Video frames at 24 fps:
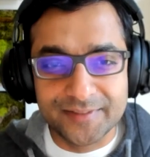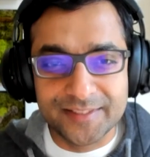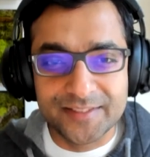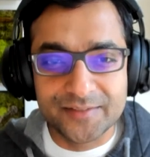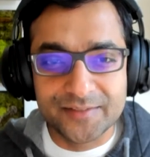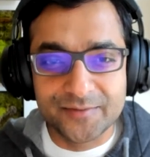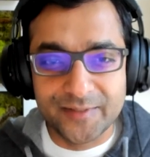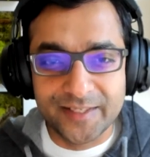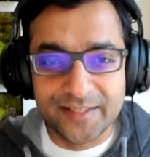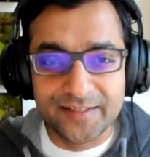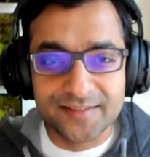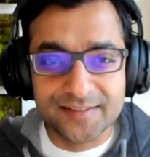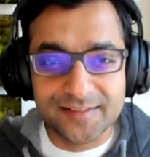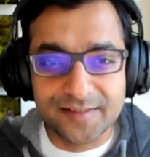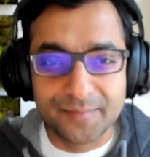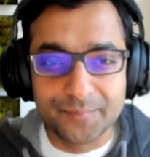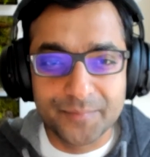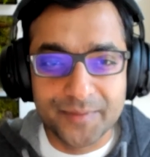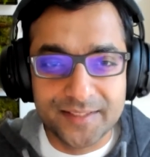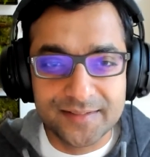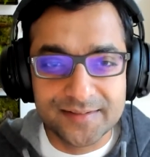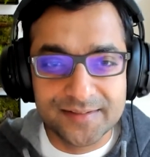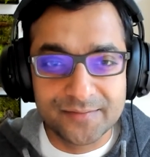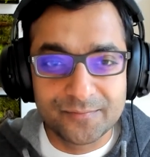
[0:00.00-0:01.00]
these various
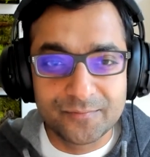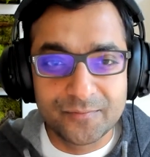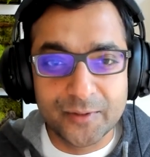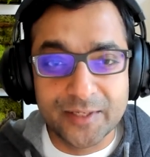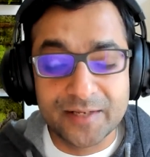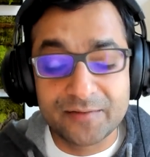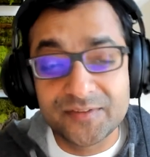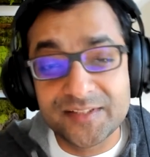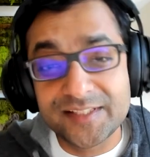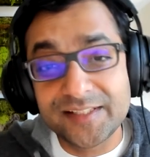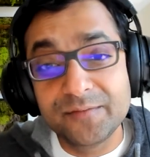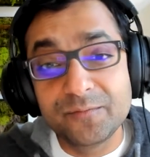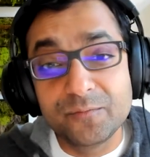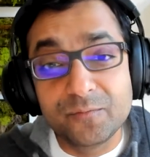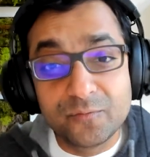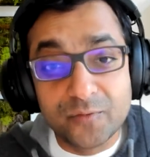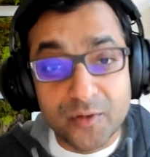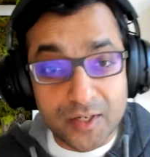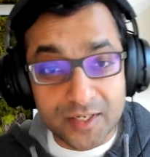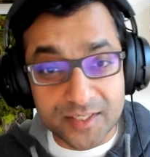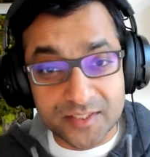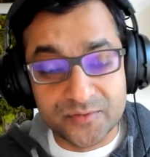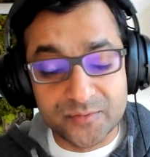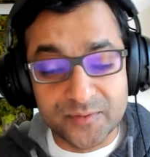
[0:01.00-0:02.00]
companies and what i've seen
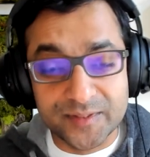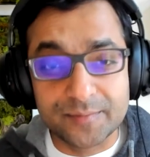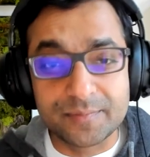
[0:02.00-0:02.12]
works